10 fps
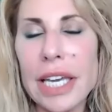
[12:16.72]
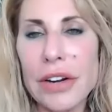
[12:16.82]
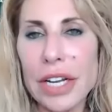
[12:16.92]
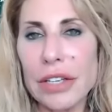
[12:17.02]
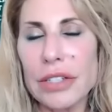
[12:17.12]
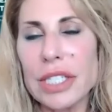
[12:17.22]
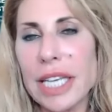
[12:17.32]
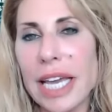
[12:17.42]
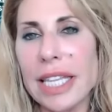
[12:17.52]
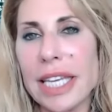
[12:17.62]
hearing you
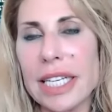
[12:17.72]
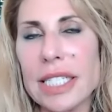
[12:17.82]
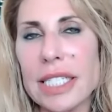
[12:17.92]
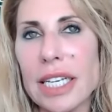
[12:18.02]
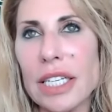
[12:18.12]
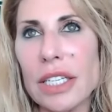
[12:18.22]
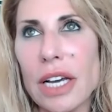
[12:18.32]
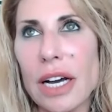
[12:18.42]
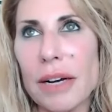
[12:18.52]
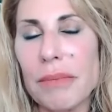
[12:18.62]
say this
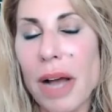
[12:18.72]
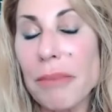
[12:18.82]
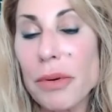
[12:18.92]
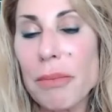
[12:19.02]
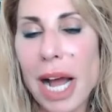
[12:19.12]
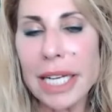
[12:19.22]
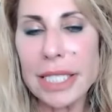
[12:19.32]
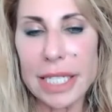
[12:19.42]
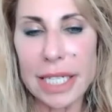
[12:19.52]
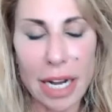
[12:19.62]
um, i'm
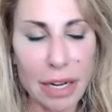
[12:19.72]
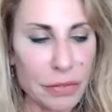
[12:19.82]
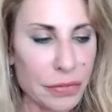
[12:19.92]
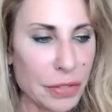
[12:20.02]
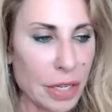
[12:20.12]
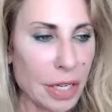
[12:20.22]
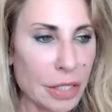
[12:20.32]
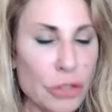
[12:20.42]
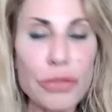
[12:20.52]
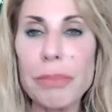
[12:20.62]
reminded of
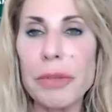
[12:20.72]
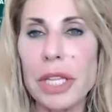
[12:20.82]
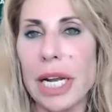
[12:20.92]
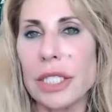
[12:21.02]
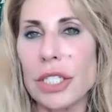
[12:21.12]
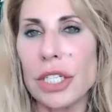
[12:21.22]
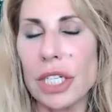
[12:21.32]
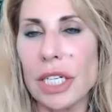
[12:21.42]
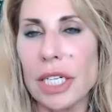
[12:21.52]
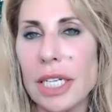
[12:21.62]
a trip that i
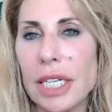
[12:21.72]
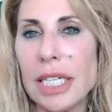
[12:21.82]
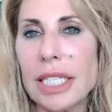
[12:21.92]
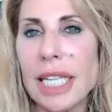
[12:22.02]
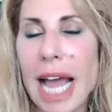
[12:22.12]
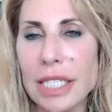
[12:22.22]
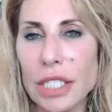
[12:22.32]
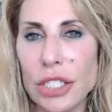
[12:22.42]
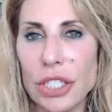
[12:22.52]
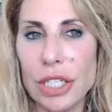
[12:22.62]
took
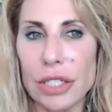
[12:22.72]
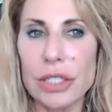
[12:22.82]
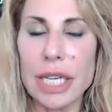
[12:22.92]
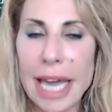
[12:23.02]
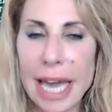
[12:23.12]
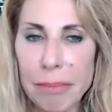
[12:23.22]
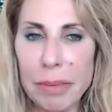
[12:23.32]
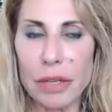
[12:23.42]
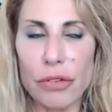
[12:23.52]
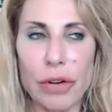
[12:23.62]
last year as a
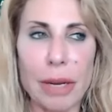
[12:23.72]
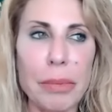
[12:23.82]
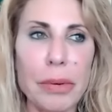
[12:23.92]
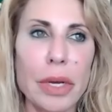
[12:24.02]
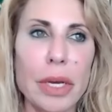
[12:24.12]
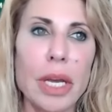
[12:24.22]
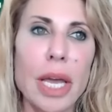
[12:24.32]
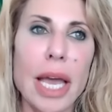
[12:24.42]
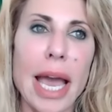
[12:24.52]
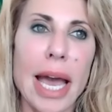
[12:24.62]
camping trip
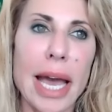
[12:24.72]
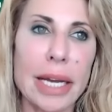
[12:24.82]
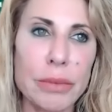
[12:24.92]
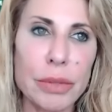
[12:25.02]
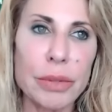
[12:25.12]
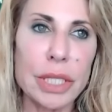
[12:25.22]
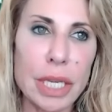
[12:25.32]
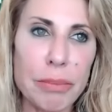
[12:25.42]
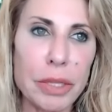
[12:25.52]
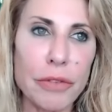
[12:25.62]
and we were
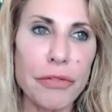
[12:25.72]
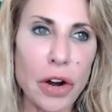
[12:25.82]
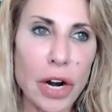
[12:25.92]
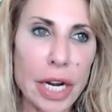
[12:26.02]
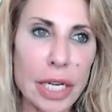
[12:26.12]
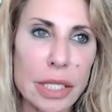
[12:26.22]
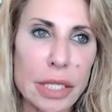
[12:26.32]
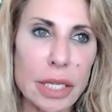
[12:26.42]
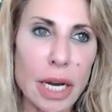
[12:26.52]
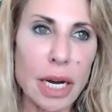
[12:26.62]
deep in the
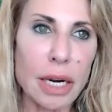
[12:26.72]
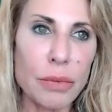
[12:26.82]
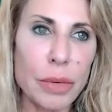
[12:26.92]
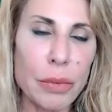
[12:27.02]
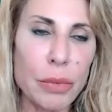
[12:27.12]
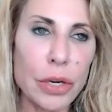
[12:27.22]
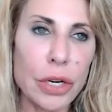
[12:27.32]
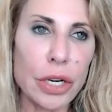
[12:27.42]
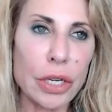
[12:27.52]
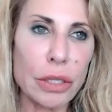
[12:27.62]
forest uh, we
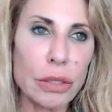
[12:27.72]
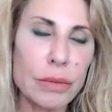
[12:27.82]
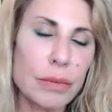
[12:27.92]
were